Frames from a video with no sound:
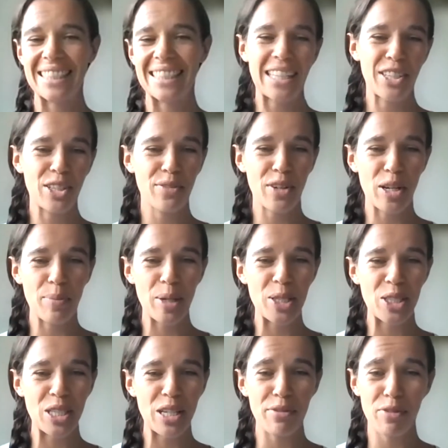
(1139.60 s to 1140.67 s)
thank you very
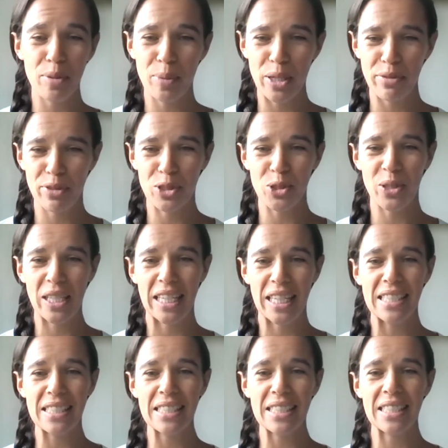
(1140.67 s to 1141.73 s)
much everybody for joining us.